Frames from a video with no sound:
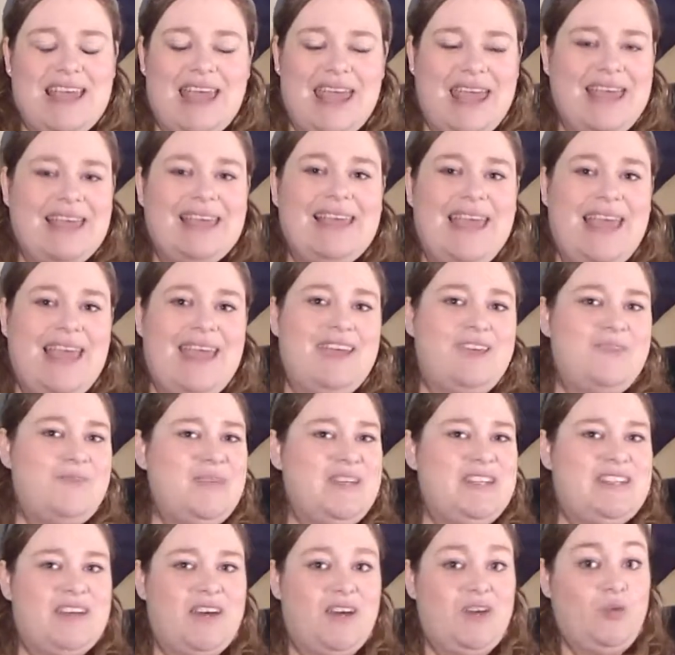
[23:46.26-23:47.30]
it can
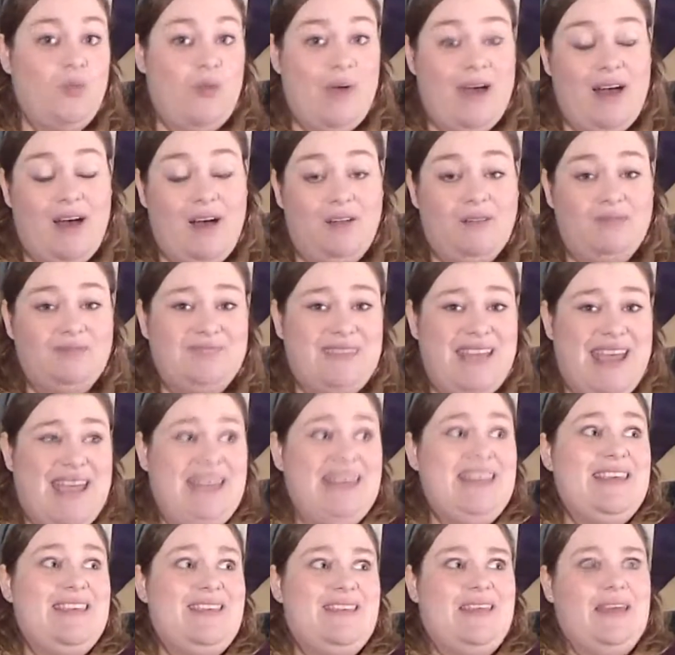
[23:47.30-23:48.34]
be done well.
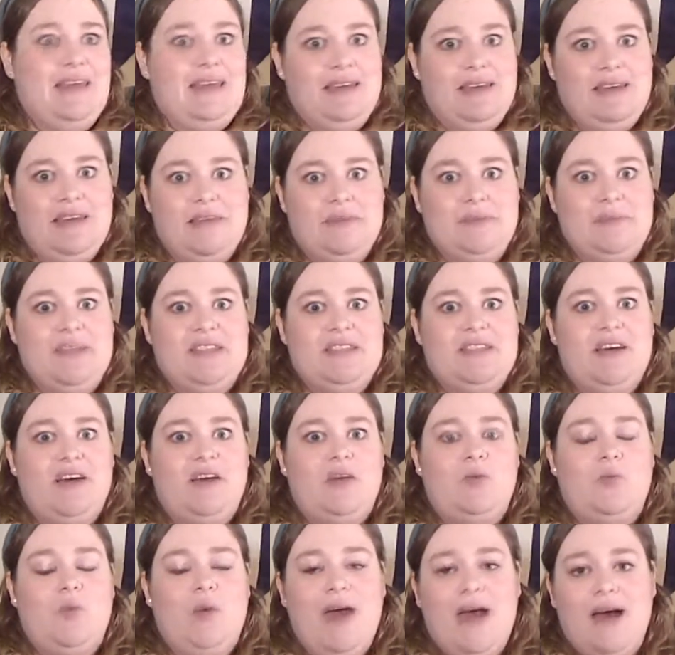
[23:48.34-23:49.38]
Anything can be
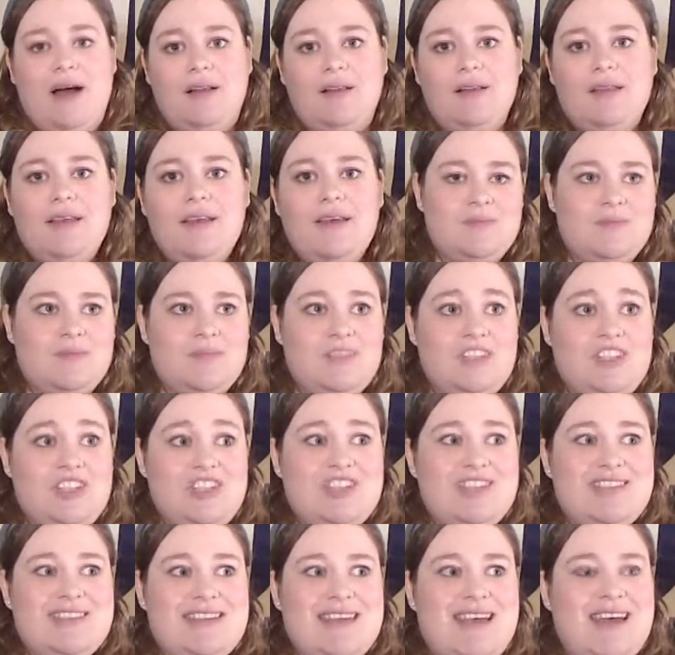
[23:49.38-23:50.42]
done well. You
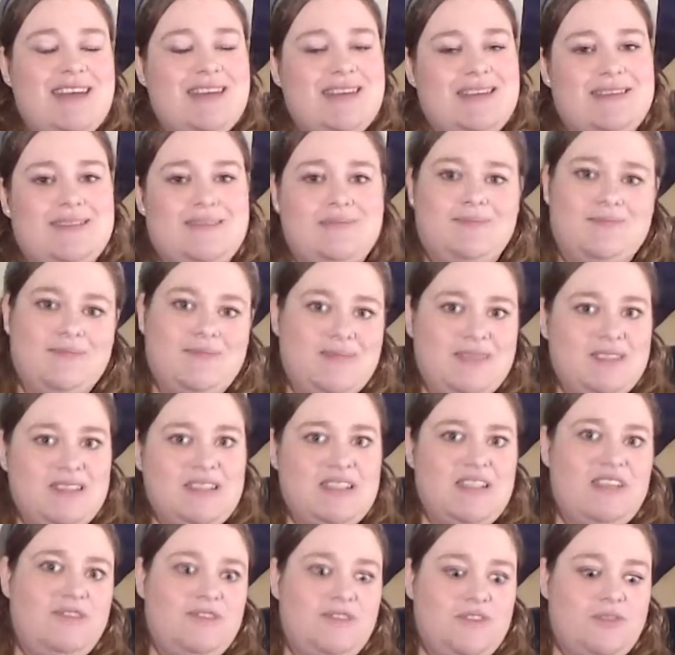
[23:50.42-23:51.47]
just gotta
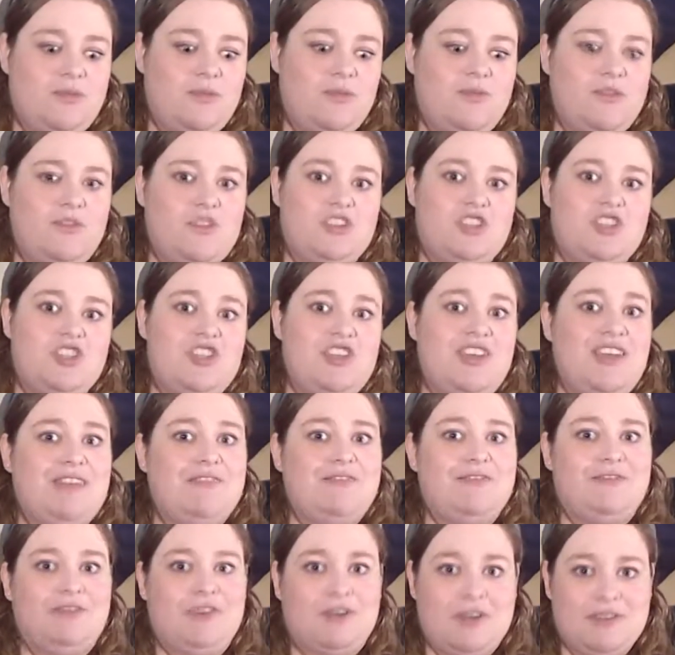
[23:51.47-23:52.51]
sift through the shit
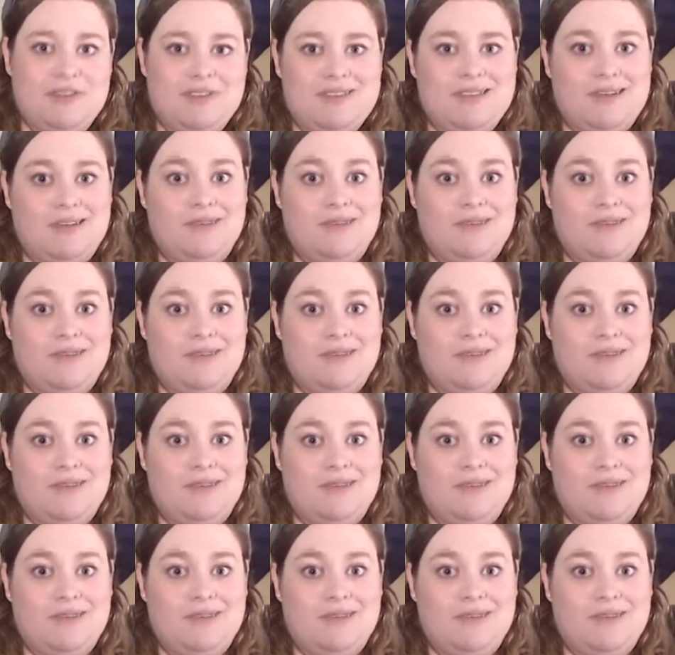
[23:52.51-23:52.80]
first,